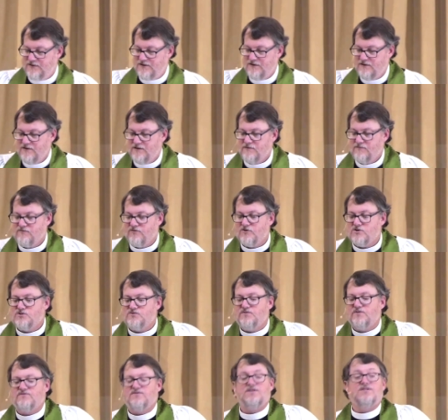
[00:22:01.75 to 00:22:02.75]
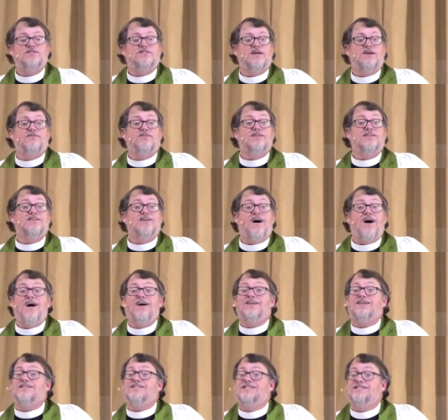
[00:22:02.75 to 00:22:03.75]
verse fifty-seven, God
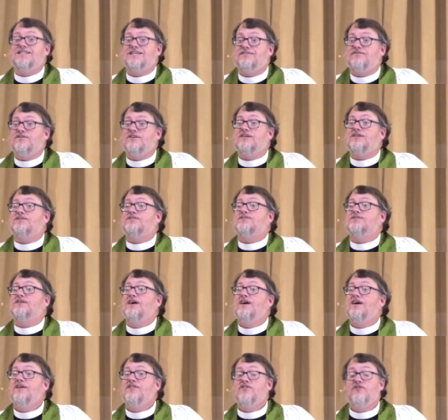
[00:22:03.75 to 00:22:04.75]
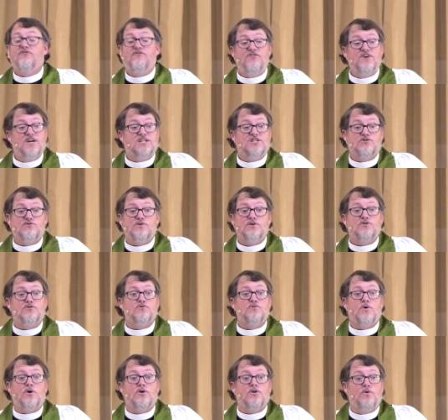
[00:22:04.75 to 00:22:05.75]
has given us the victory through
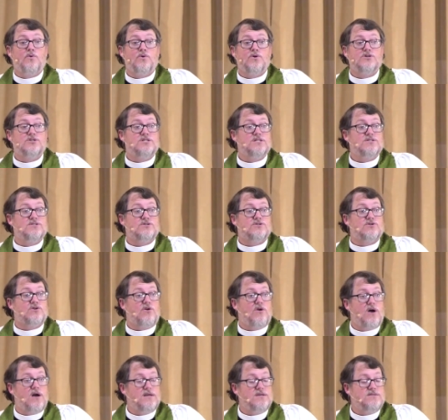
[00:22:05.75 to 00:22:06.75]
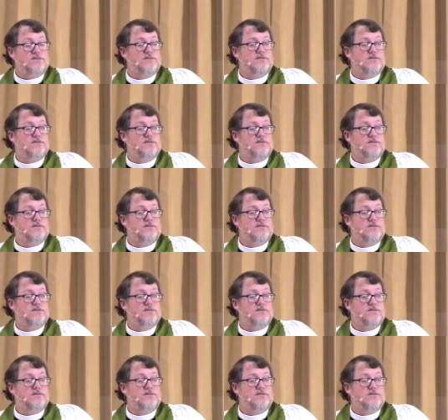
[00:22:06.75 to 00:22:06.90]
our Lord Jesus Christ.